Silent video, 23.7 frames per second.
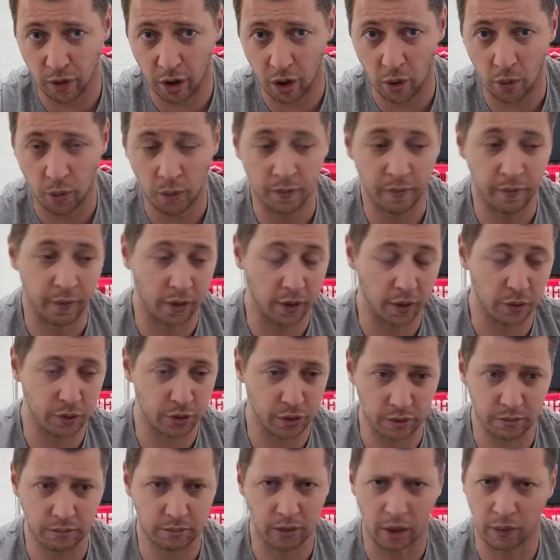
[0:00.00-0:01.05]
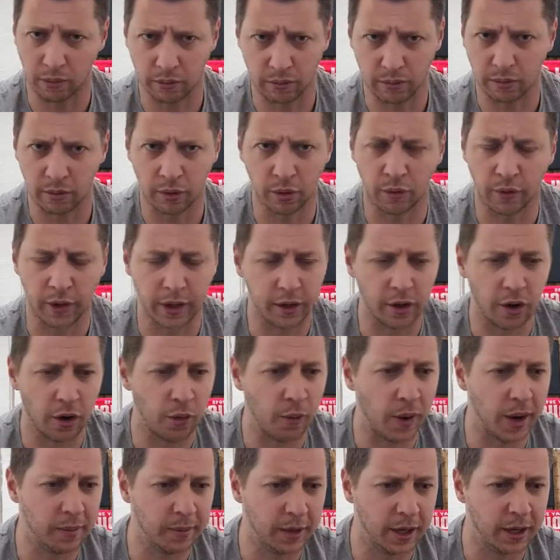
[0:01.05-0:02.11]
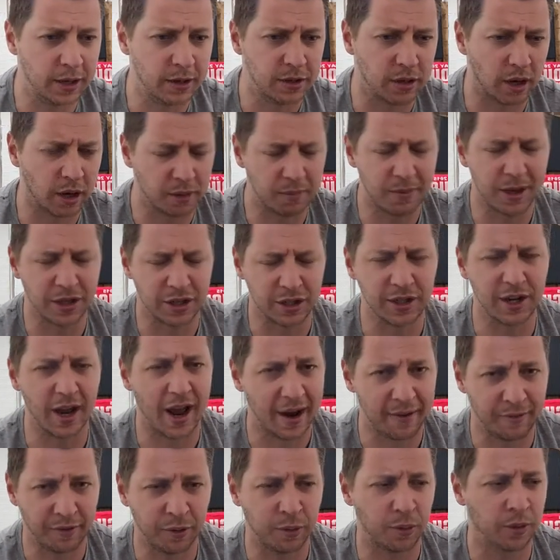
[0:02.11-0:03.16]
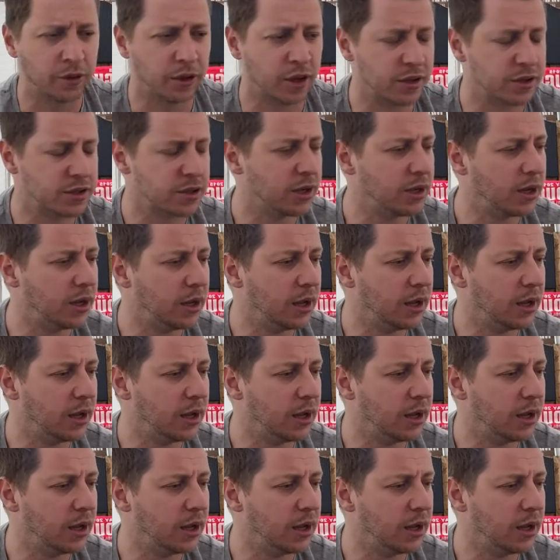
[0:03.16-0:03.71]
Roll, for those who don't already know who Amy is. I'd imagine everyone does.